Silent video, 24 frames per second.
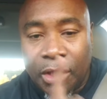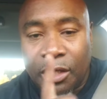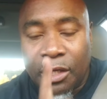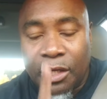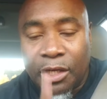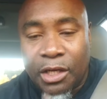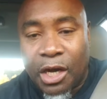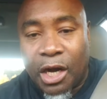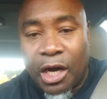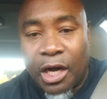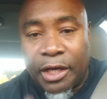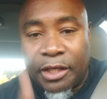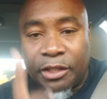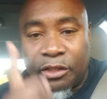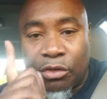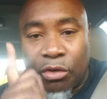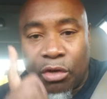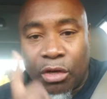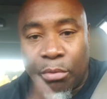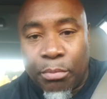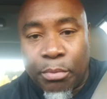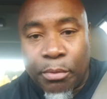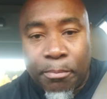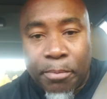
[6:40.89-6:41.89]
God is going
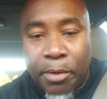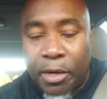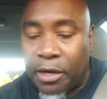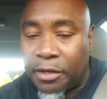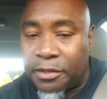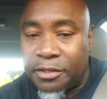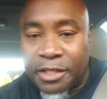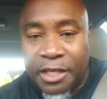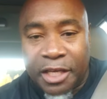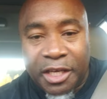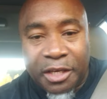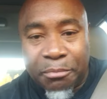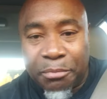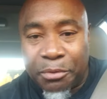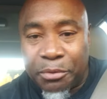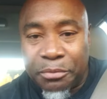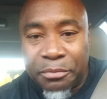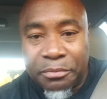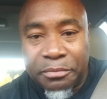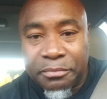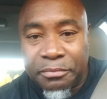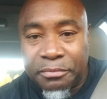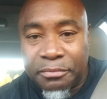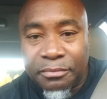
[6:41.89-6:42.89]
to prepare a table.
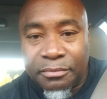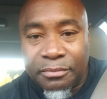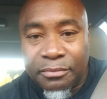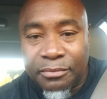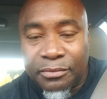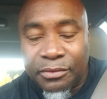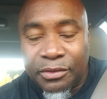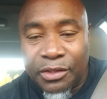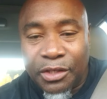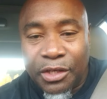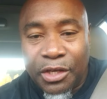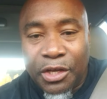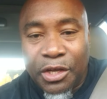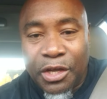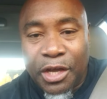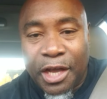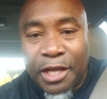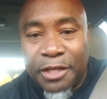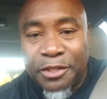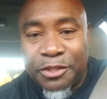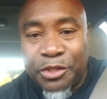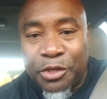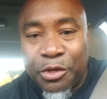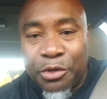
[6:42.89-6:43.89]

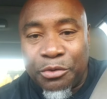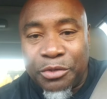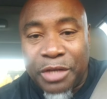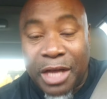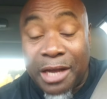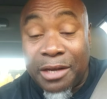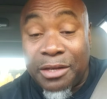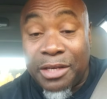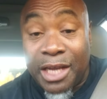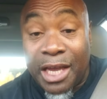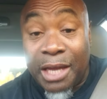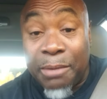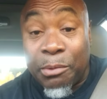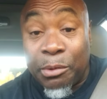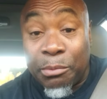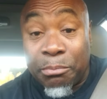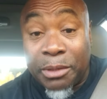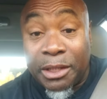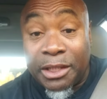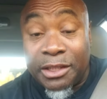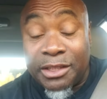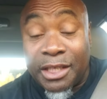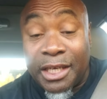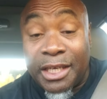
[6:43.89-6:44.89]
And so that table
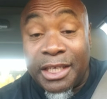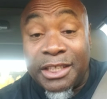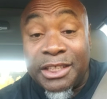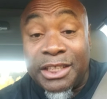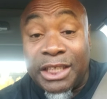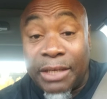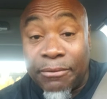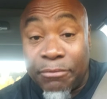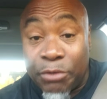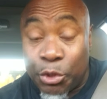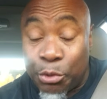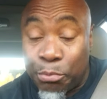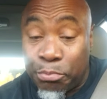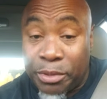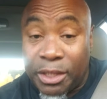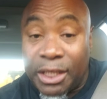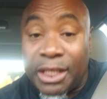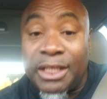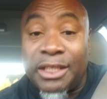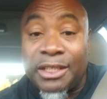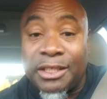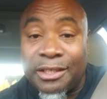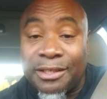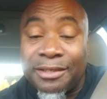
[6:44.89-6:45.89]
means that He's giving you
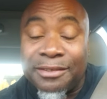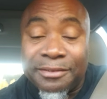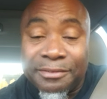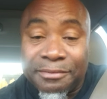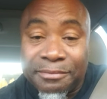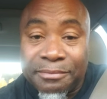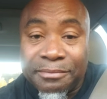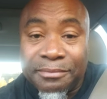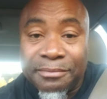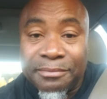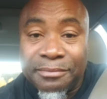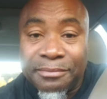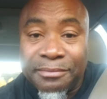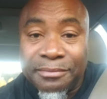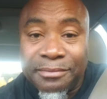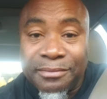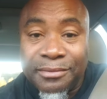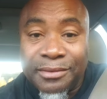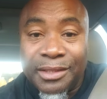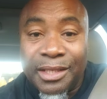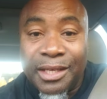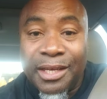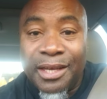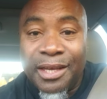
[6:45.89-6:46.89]
peace.
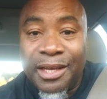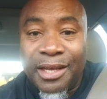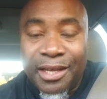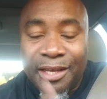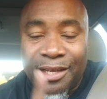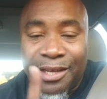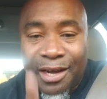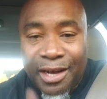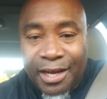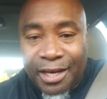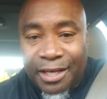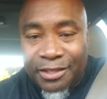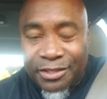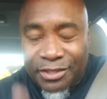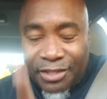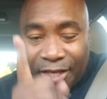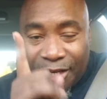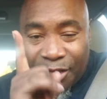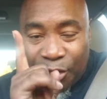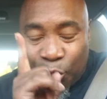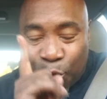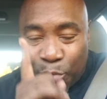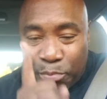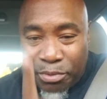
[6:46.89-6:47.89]
God is
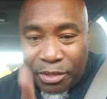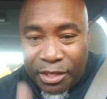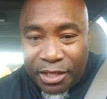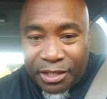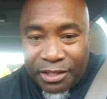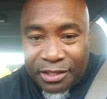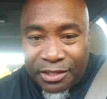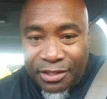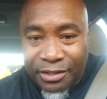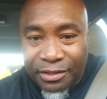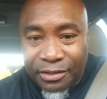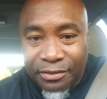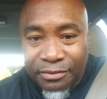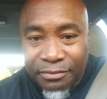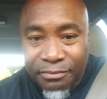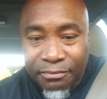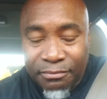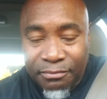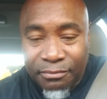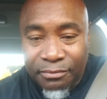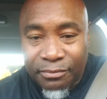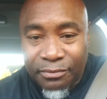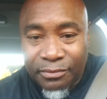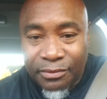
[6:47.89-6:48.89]
sending you peace
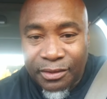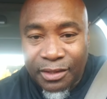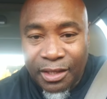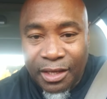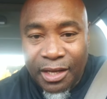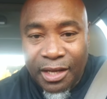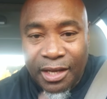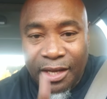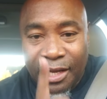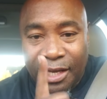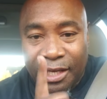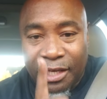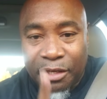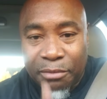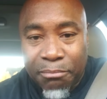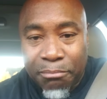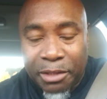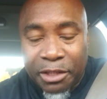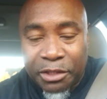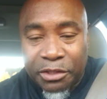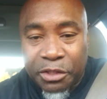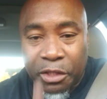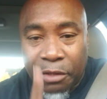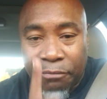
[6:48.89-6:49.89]
in the
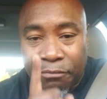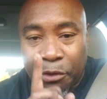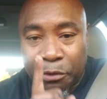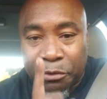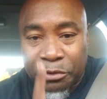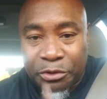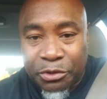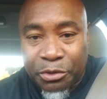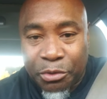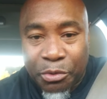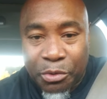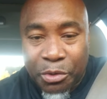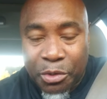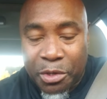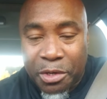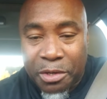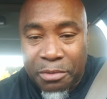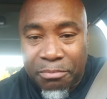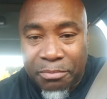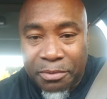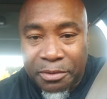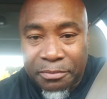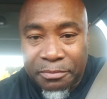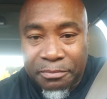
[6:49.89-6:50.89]
midst of your
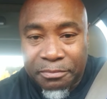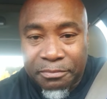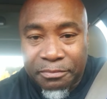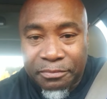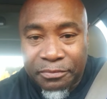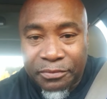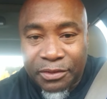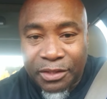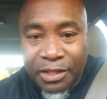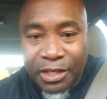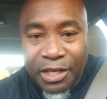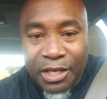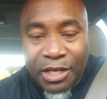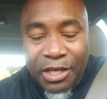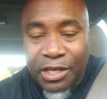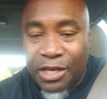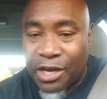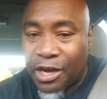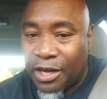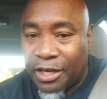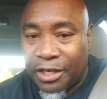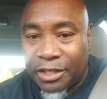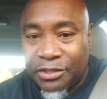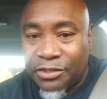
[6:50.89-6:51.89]
storm.
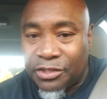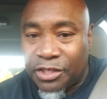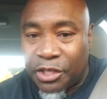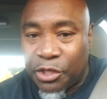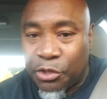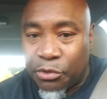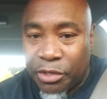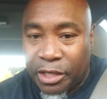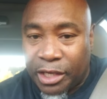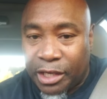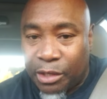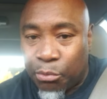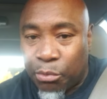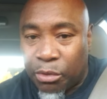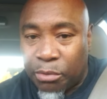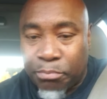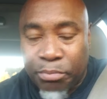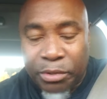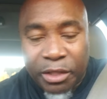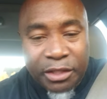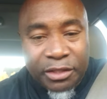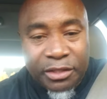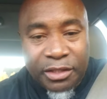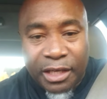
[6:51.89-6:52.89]
God is sending you inward
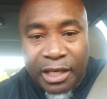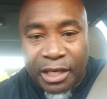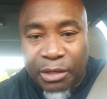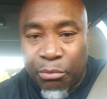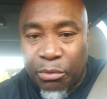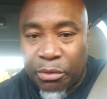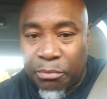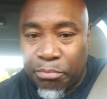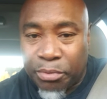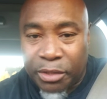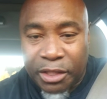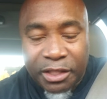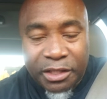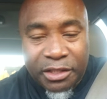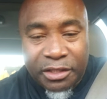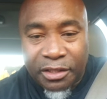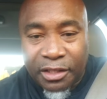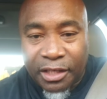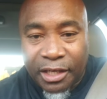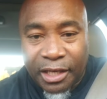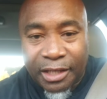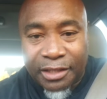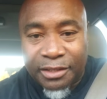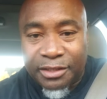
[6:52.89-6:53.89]
peace, inward peace,
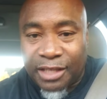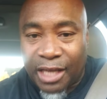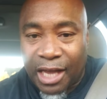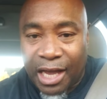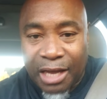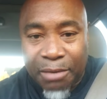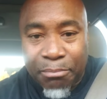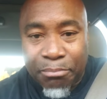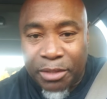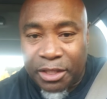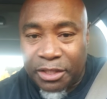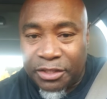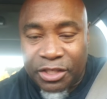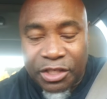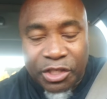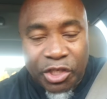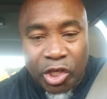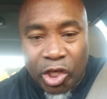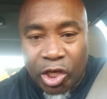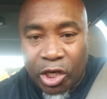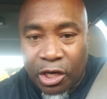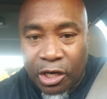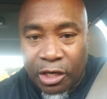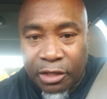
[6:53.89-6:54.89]
inside peace in your
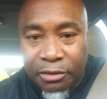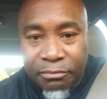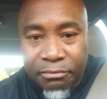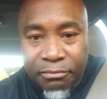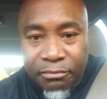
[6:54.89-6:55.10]
heart